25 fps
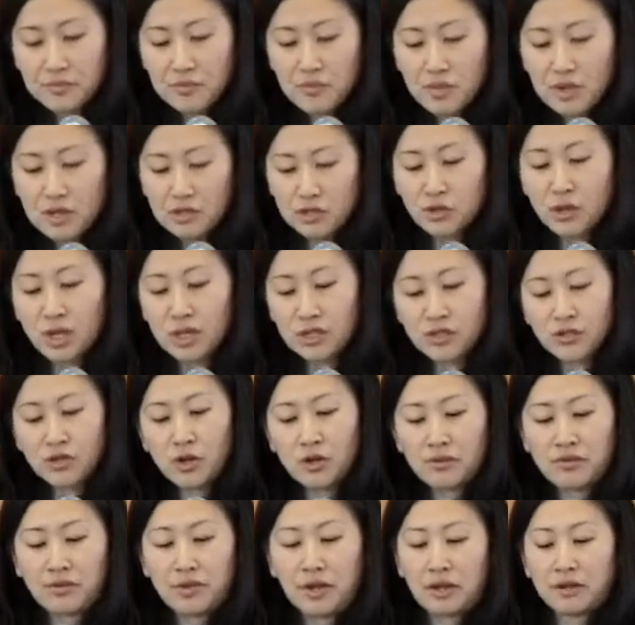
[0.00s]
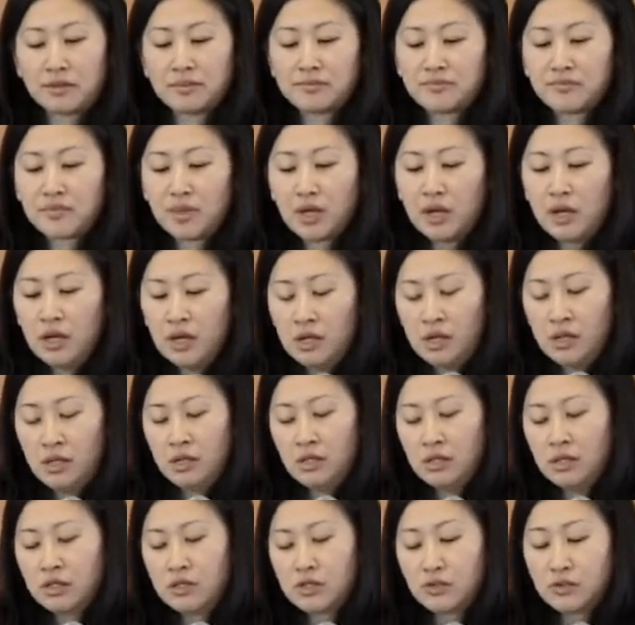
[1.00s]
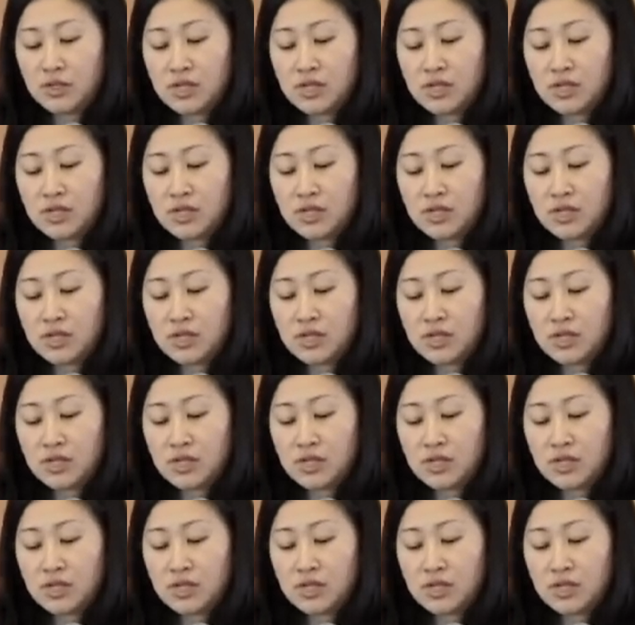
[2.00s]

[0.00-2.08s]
So I'll start there. So